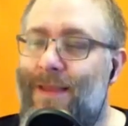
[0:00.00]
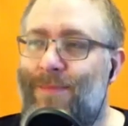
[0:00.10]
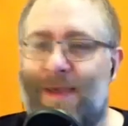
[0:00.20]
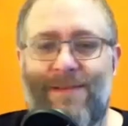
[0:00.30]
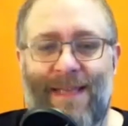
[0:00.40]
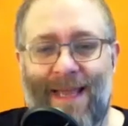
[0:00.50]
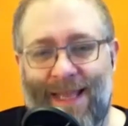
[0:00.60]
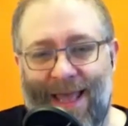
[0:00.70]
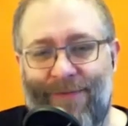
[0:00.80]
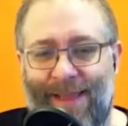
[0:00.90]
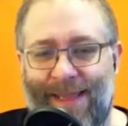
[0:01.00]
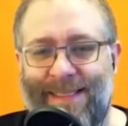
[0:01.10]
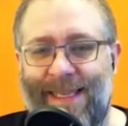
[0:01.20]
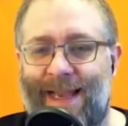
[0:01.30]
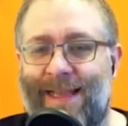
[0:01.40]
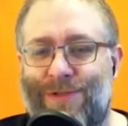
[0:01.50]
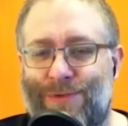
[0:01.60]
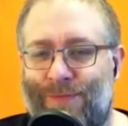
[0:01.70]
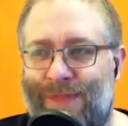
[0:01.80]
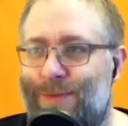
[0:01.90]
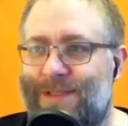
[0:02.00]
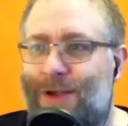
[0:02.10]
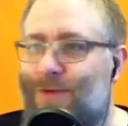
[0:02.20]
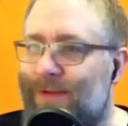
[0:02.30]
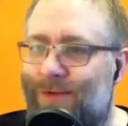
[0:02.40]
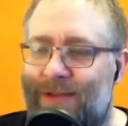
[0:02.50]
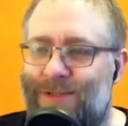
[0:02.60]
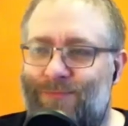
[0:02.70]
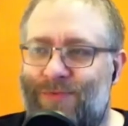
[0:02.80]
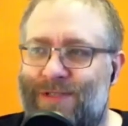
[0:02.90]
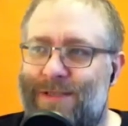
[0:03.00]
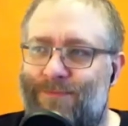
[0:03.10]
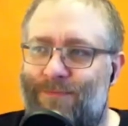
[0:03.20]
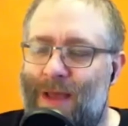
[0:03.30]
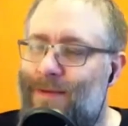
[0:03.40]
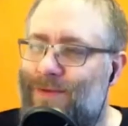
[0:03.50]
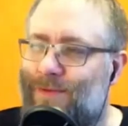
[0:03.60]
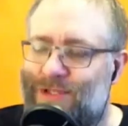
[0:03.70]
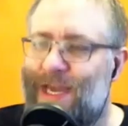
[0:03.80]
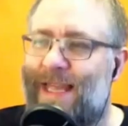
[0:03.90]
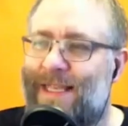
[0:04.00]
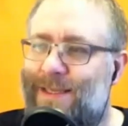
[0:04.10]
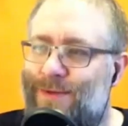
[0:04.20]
because I'd had a caffeinated tea. And there was no real gradual sort of change.